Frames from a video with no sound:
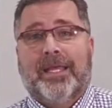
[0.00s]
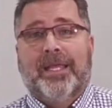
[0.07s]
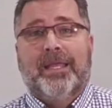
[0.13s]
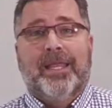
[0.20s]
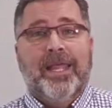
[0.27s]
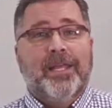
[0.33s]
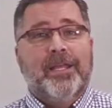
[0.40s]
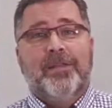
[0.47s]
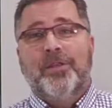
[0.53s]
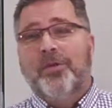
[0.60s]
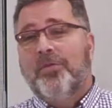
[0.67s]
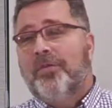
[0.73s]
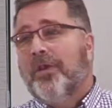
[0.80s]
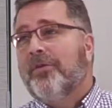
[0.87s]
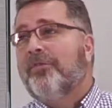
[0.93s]
They could
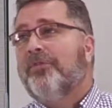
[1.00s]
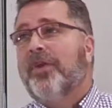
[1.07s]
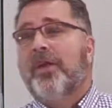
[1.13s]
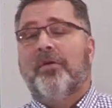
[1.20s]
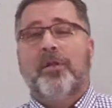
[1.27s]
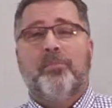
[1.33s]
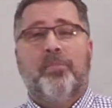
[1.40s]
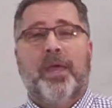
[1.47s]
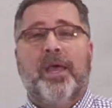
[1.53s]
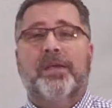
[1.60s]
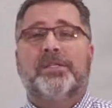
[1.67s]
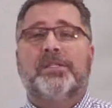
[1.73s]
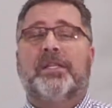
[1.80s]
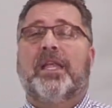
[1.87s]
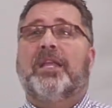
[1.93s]
do their very
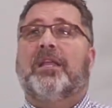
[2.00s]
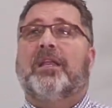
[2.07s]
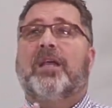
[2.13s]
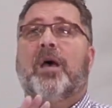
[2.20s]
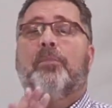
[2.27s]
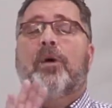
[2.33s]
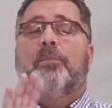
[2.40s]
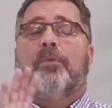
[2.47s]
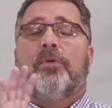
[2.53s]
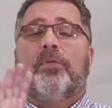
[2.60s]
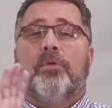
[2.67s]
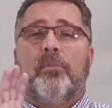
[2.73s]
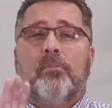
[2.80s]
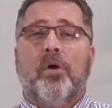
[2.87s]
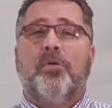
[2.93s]
best and they could come up with
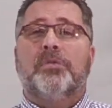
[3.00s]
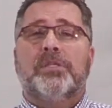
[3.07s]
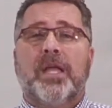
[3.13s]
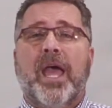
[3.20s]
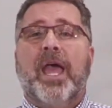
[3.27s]
the most